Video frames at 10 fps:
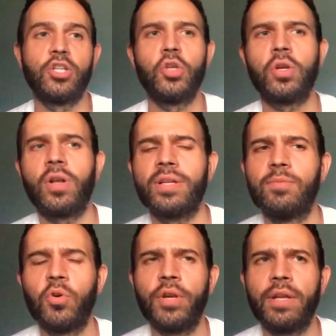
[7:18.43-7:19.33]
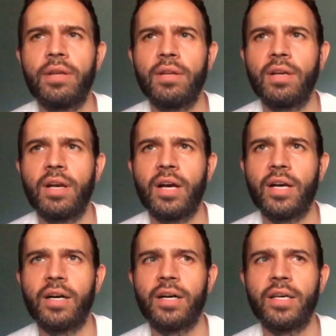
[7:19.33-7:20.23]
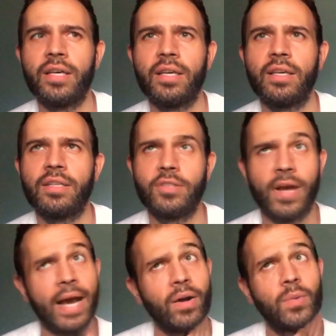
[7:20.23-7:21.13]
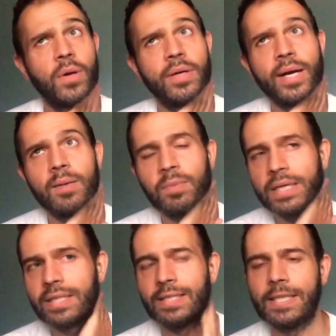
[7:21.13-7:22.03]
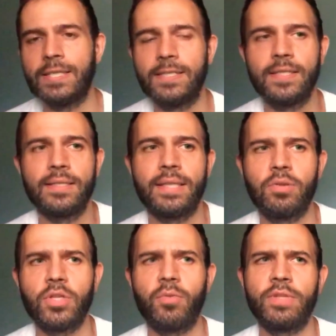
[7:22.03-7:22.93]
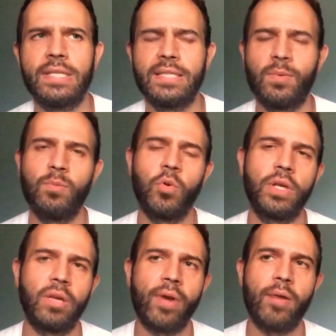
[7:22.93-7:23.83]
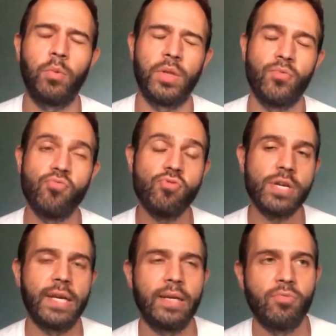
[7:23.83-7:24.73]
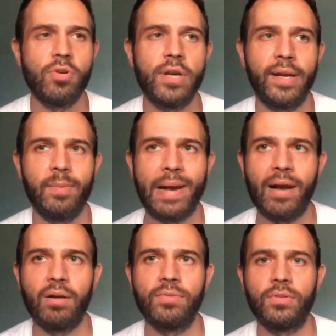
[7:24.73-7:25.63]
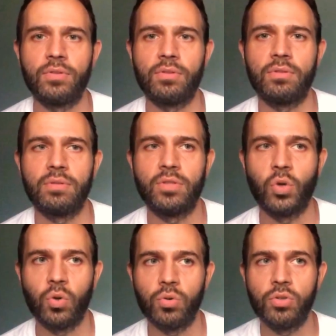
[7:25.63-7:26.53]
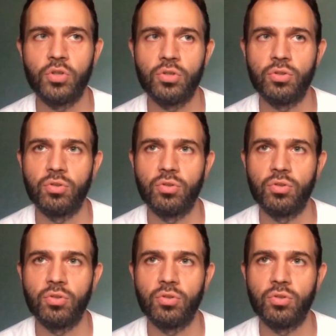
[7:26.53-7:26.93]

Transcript: 2 o'clock in the morning, I don't know how I woke up, but in the distance there was obviously someone walking around with a really, really powerful torch,